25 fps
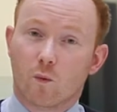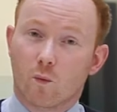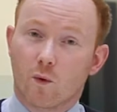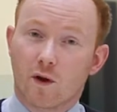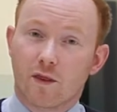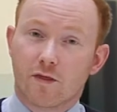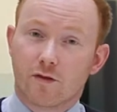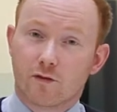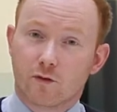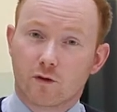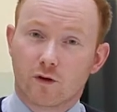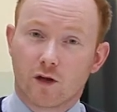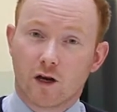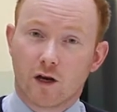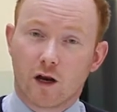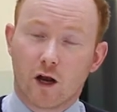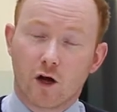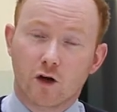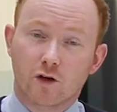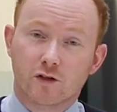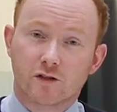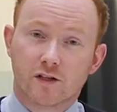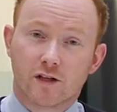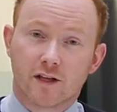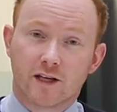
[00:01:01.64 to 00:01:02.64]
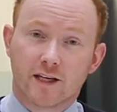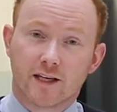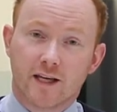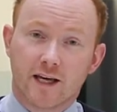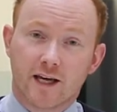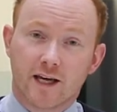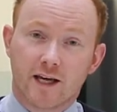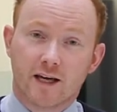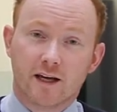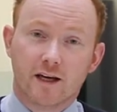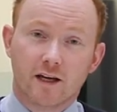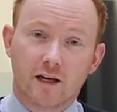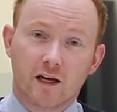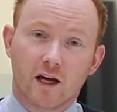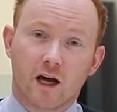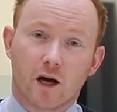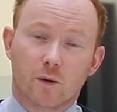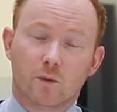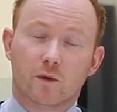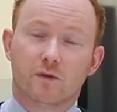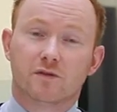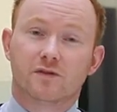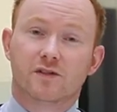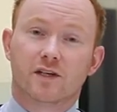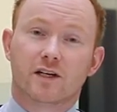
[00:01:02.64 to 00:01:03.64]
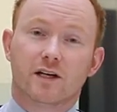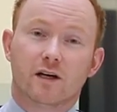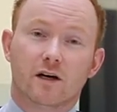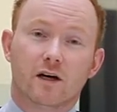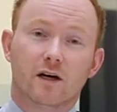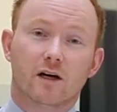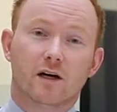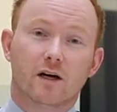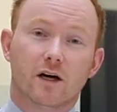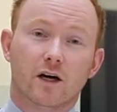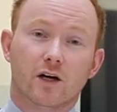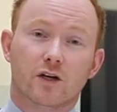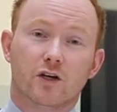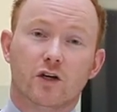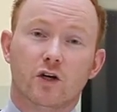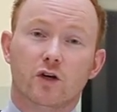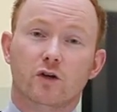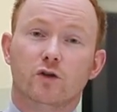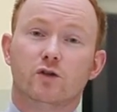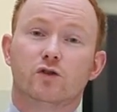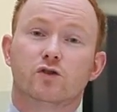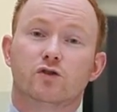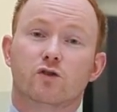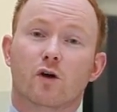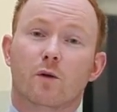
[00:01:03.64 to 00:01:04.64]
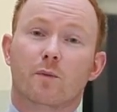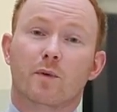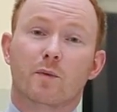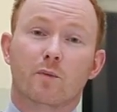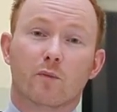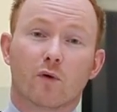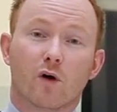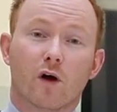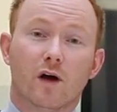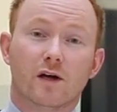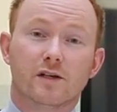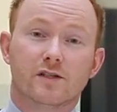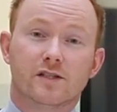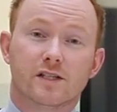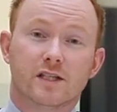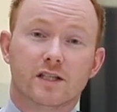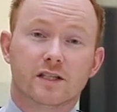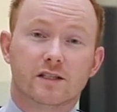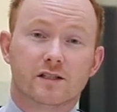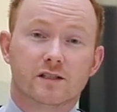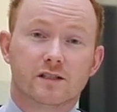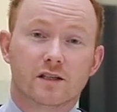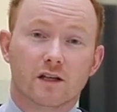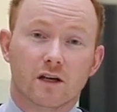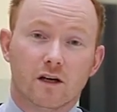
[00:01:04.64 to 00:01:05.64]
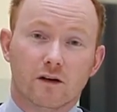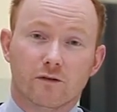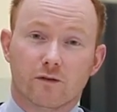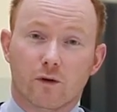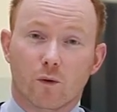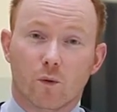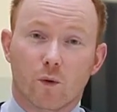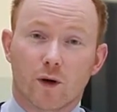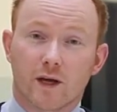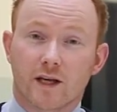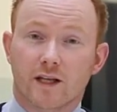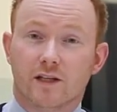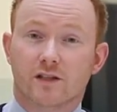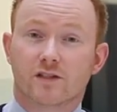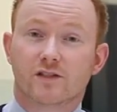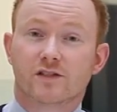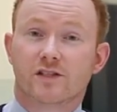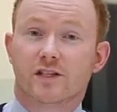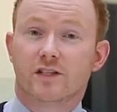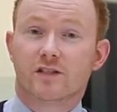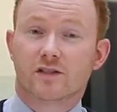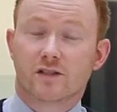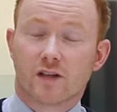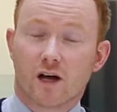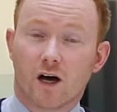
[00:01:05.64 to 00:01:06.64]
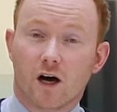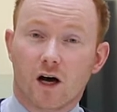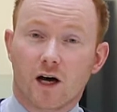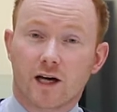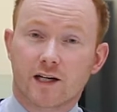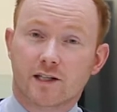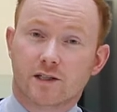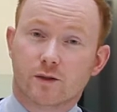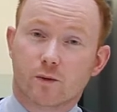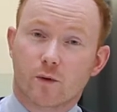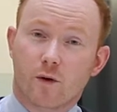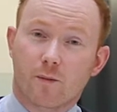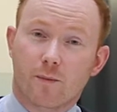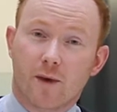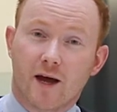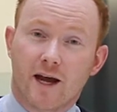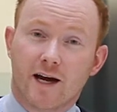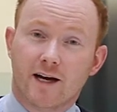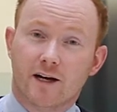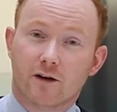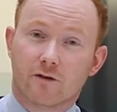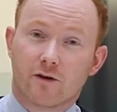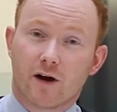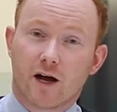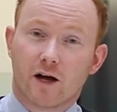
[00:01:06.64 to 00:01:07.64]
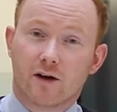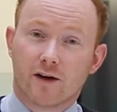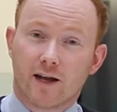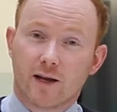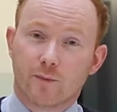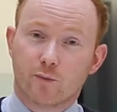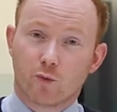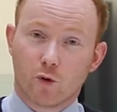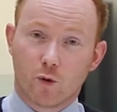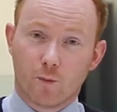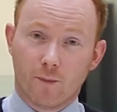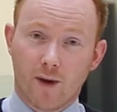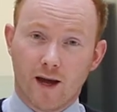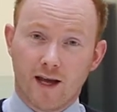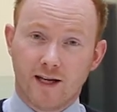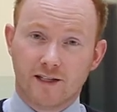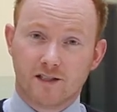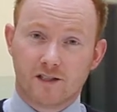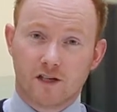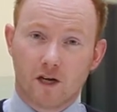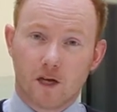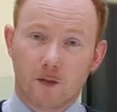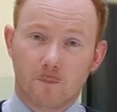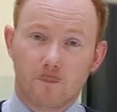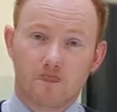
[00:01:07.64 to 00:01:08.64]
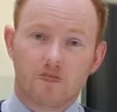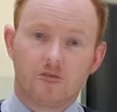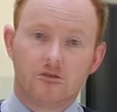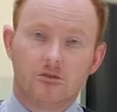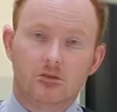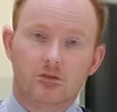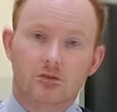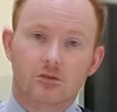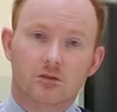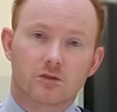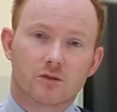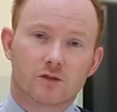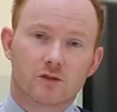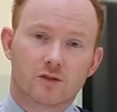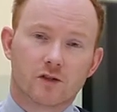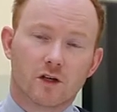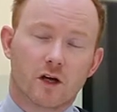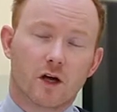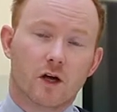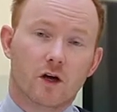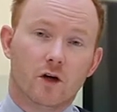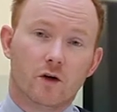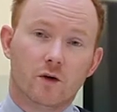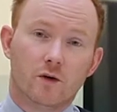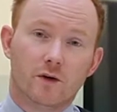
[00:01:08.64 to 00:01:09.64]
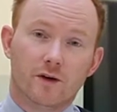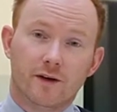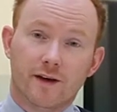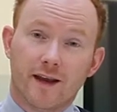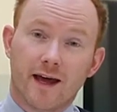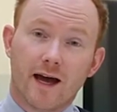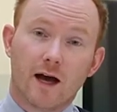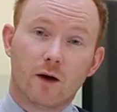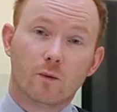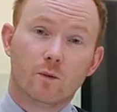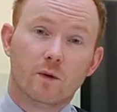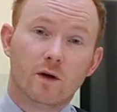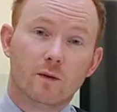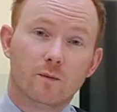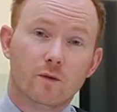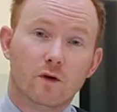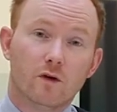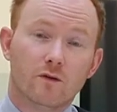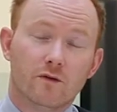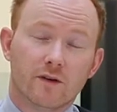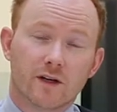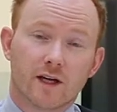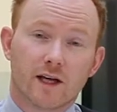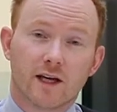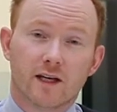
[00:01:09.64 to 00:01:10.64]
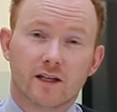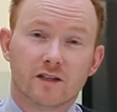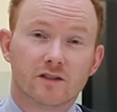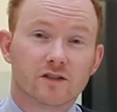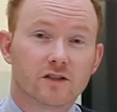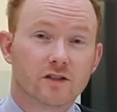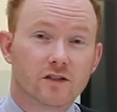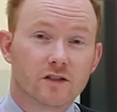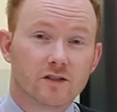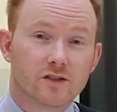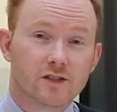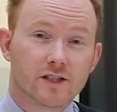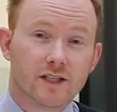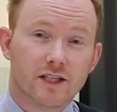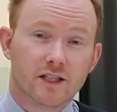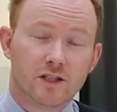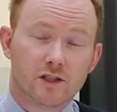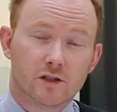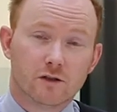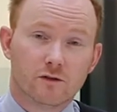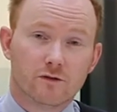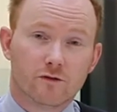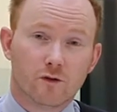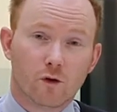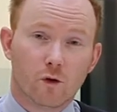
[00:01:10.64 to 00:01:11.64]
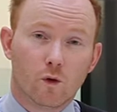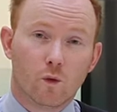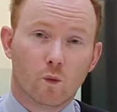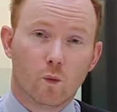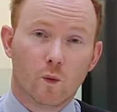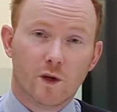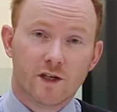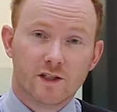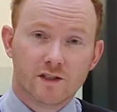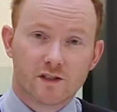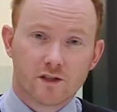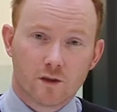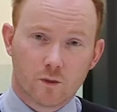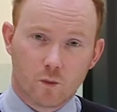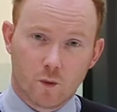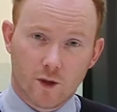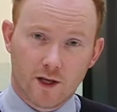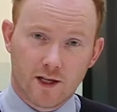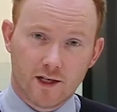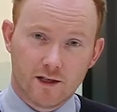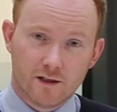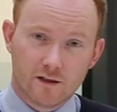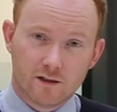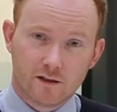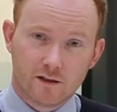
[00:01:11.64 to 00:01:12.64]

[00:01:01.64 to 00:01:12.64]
went through the lows of the year, and we've seen a, a huge drop in prices for wheat since the highs that were made around April, May time. So now we're moving into the season for winter wheat,